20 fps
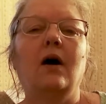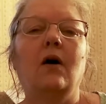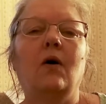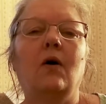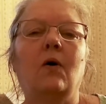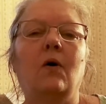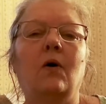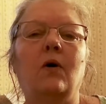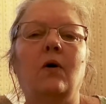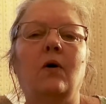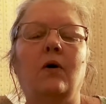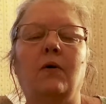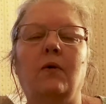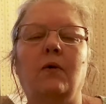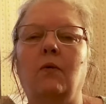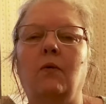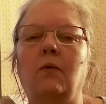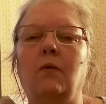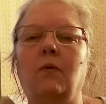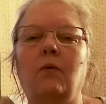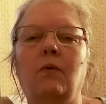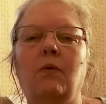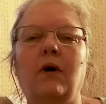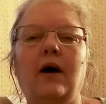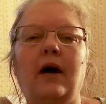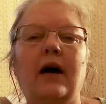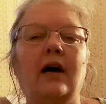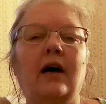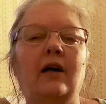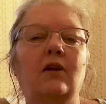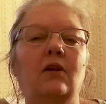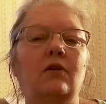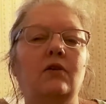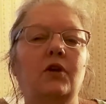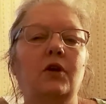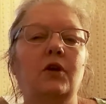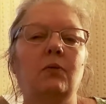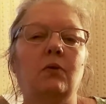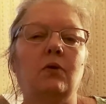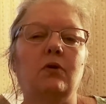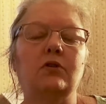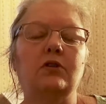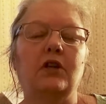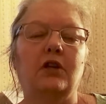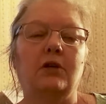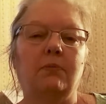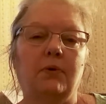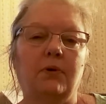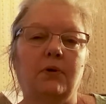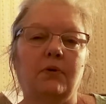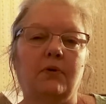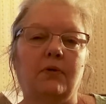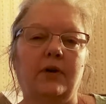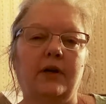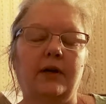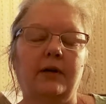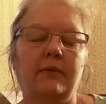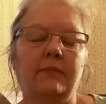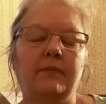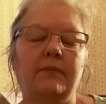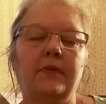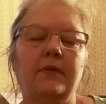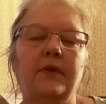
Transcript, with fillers: or how long you worked on a program.